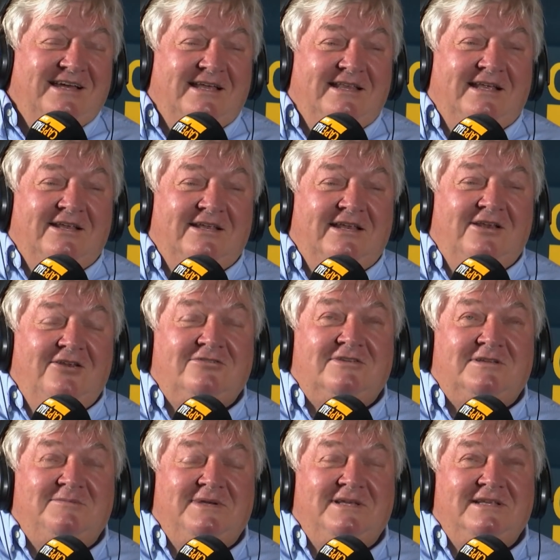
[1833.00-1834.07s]
and he looked
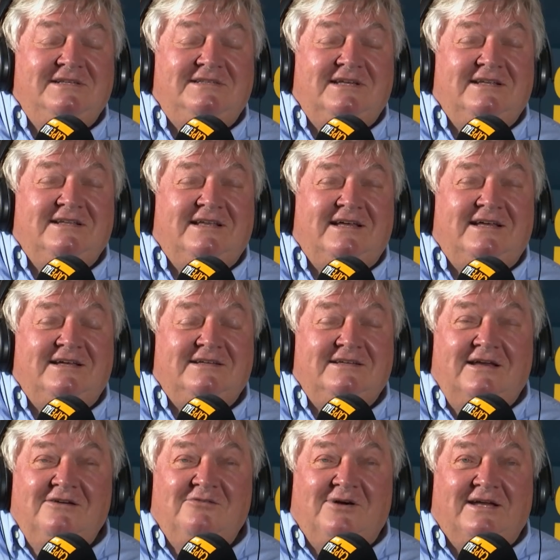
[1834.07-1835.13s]
at me and he said,
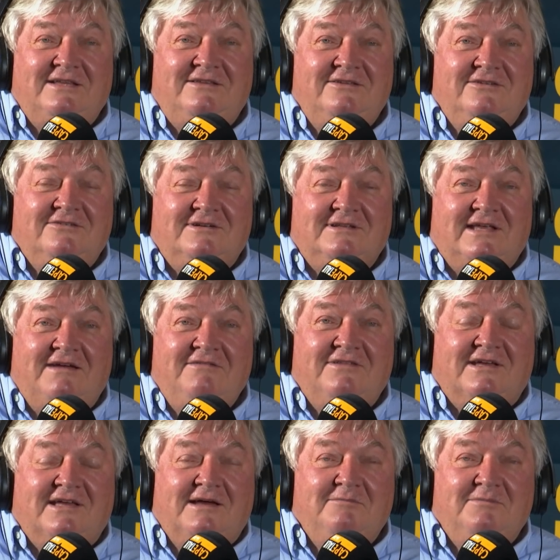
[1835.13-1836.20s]
yeah, Whitey, you can have
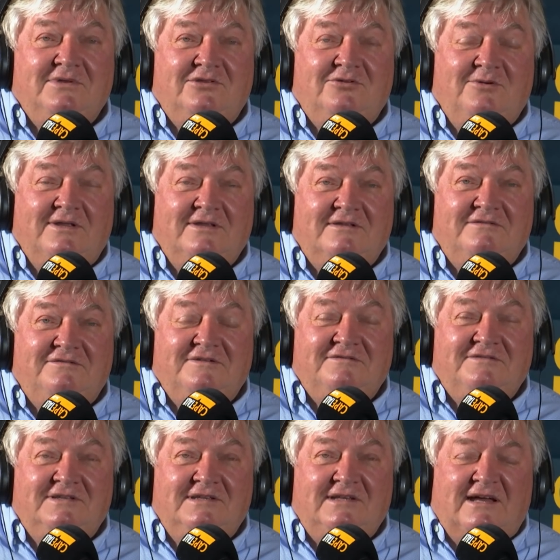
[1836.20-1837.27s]
the company,
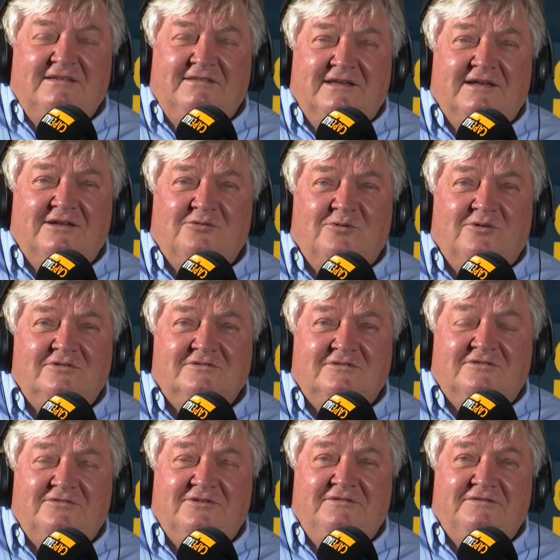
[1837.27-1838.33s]
250, I think it was,
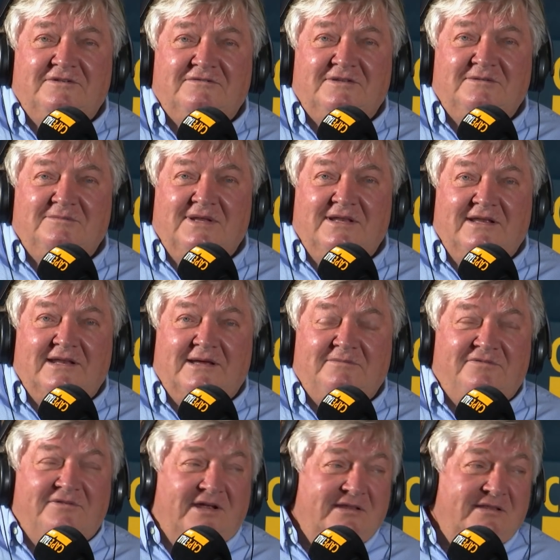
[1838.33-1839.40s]
or 350 million up
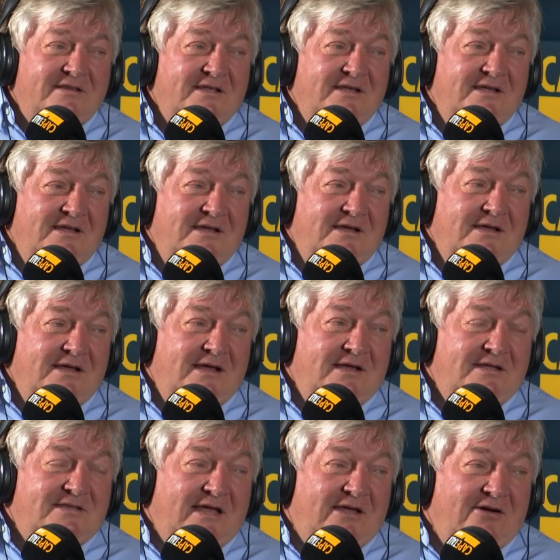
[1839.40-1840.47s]
front,
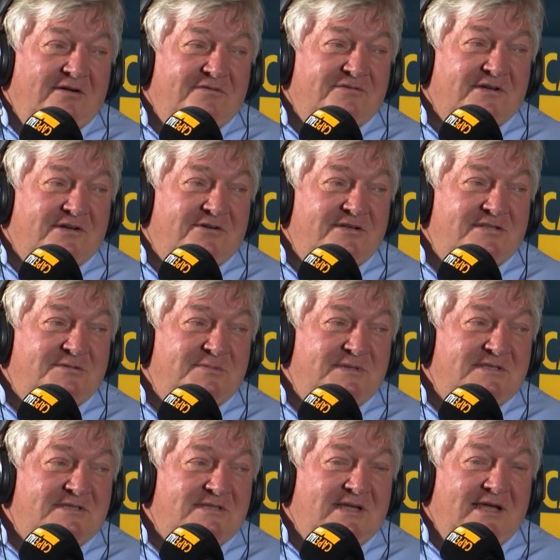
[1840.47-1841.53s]
day after
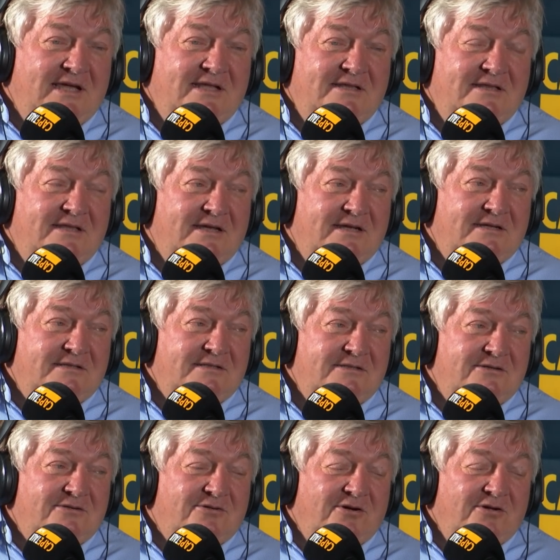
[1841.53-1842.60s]
Christmas, and
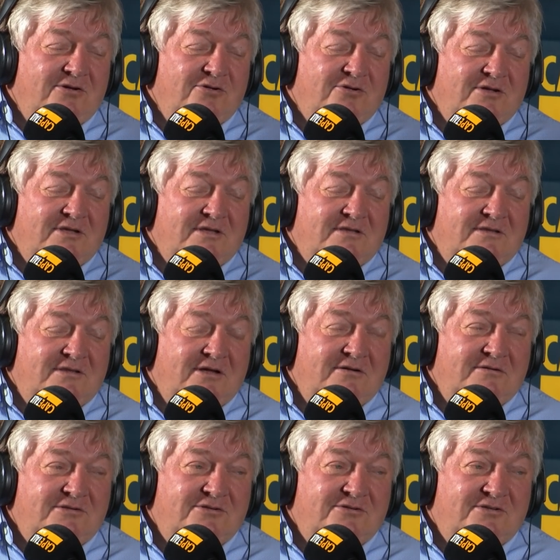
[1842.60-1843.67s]
you can't look at it,
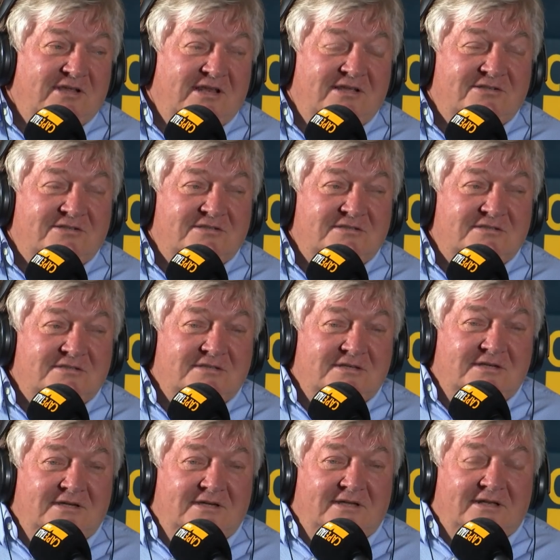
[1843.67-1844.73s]
no due diligence.
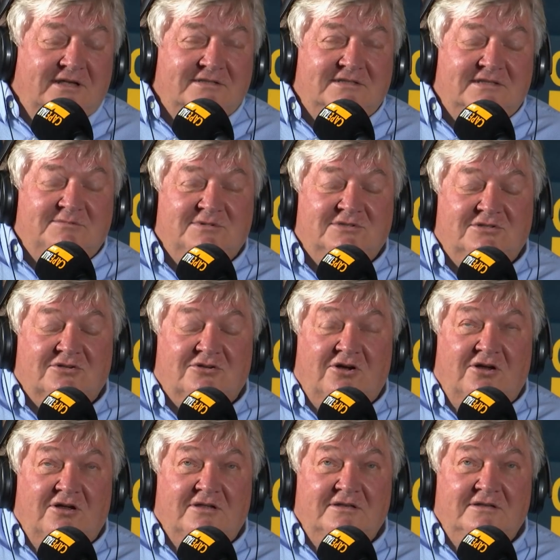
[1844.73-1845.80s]
And I said, Mr.
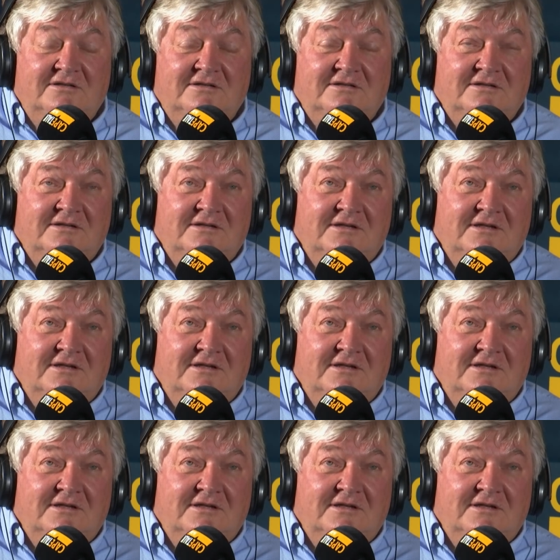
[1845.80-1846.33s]
Khan,